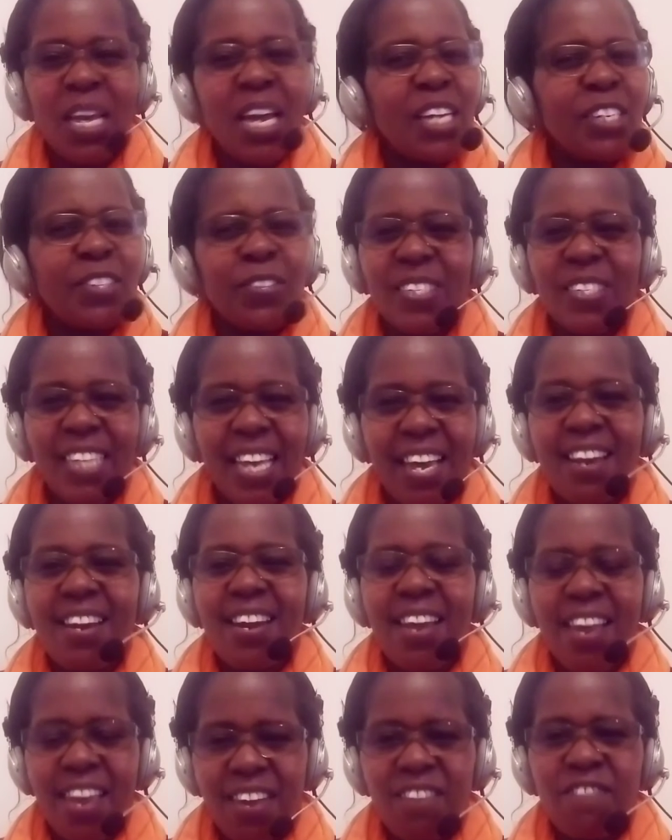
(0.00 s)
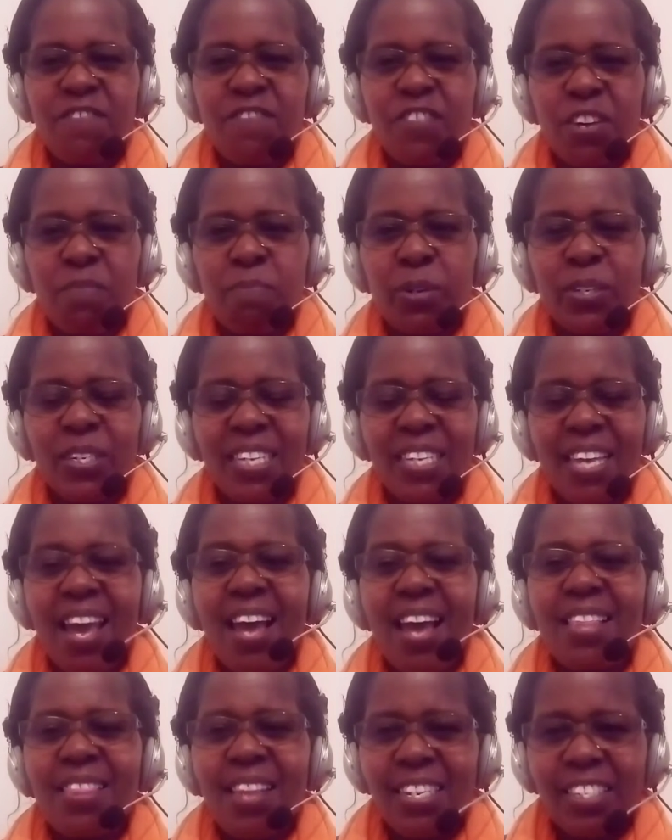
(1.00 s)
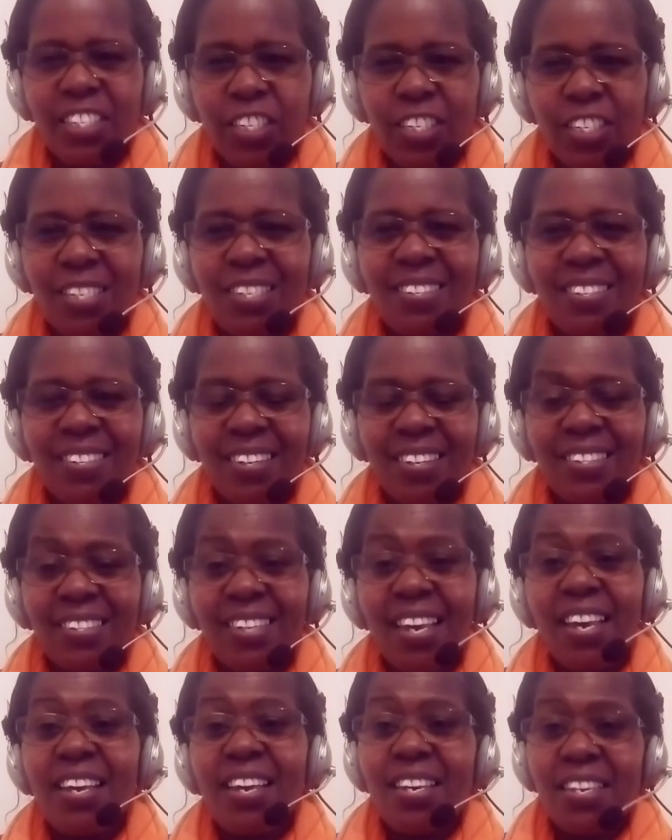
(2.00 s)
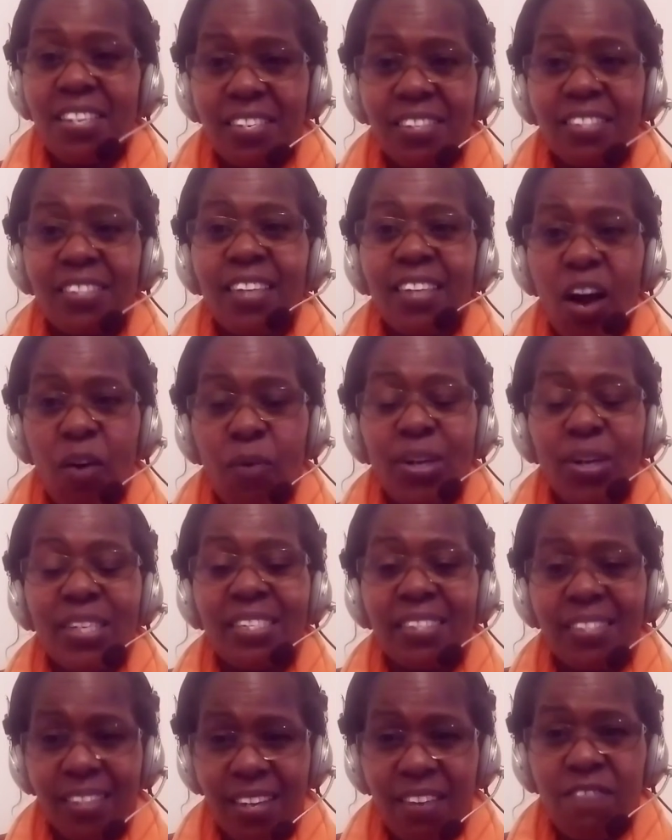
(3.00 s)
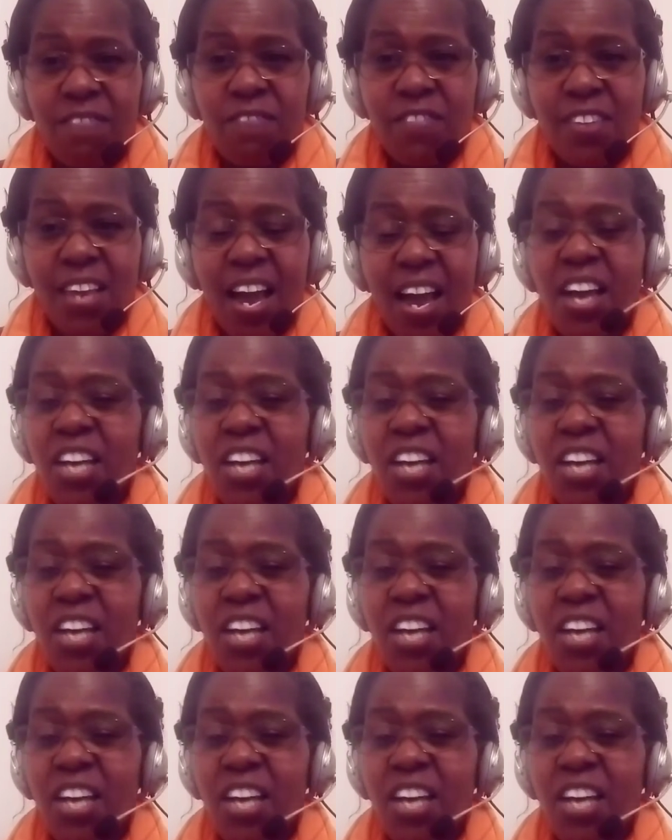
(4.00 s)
to tell everybody that Jesus is our Savior,